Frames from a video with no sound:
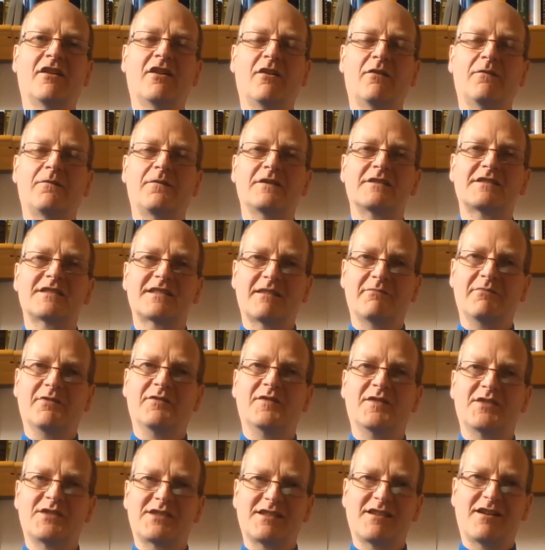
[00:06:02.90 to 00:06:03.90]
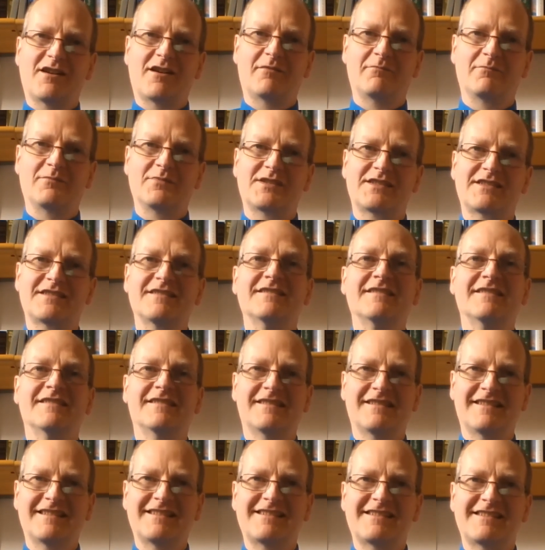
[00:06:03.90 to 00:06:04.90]
of some of the Psalms.
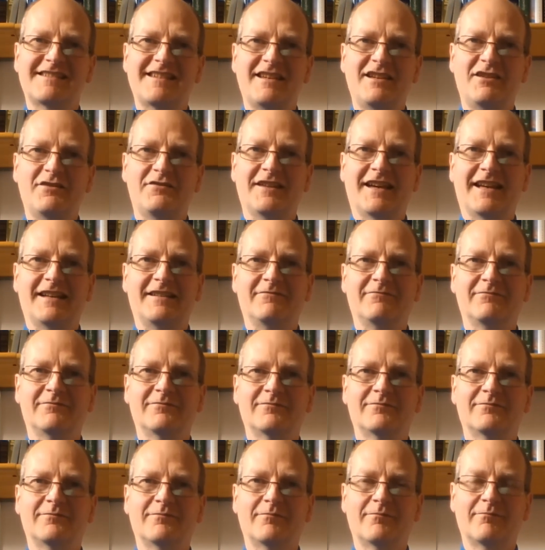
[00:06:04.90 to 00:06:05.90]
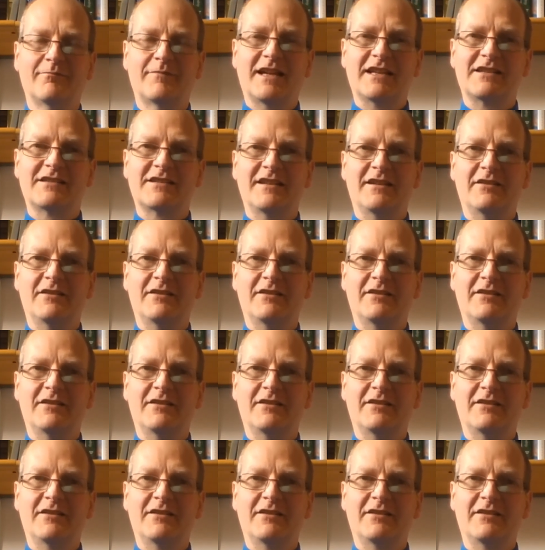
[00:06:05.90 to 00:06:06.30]
See you then. Bless